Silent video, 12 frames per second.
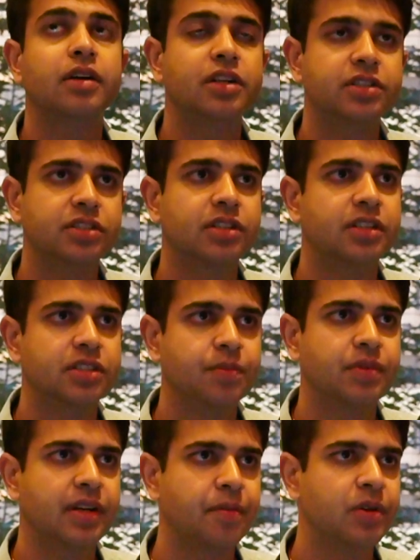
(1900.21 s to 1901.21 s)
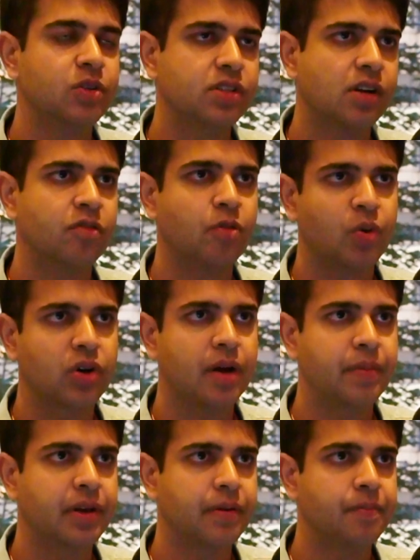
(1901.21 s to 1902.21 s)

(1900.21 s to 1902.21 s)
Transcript: Cursor is something that I've been using a lot for programming.